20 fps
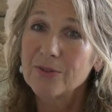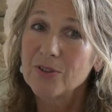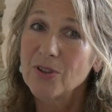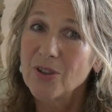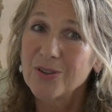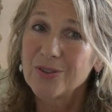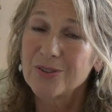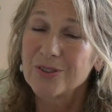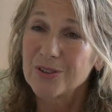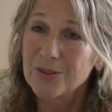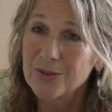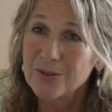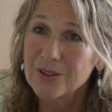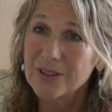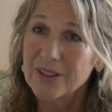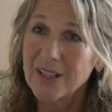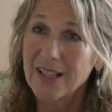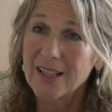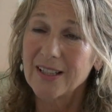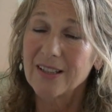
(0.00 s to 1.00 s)
No,
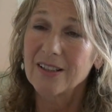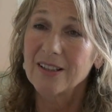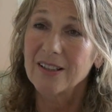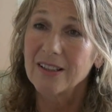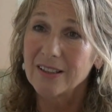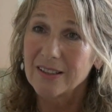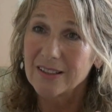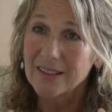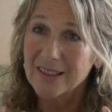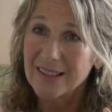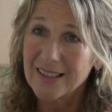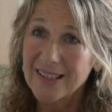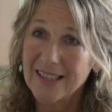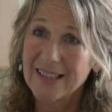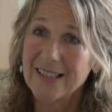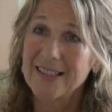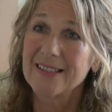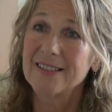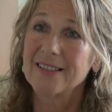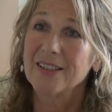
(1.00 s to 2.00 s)
suicide
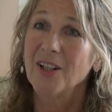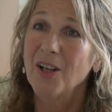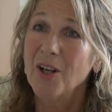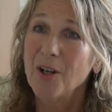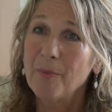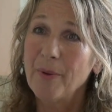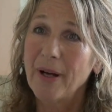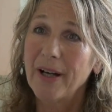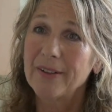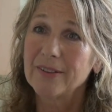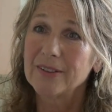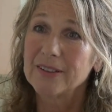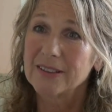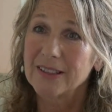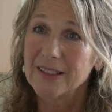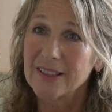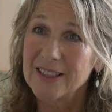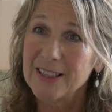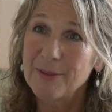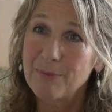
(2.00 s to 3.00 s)
is about
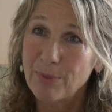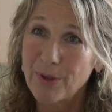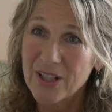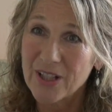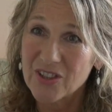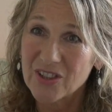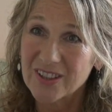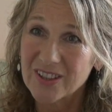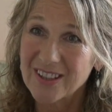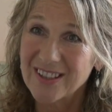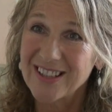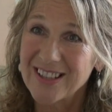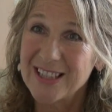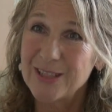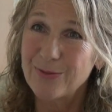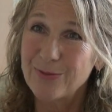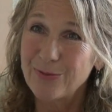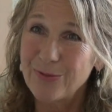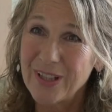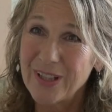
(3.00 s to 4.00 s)
a depression.
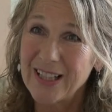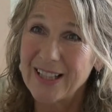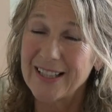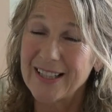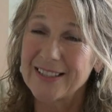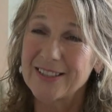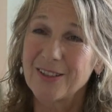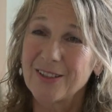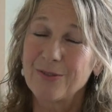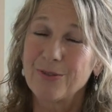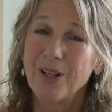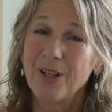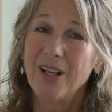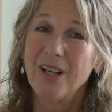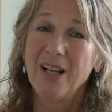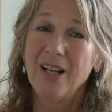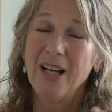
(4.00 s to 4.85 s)
These feelings of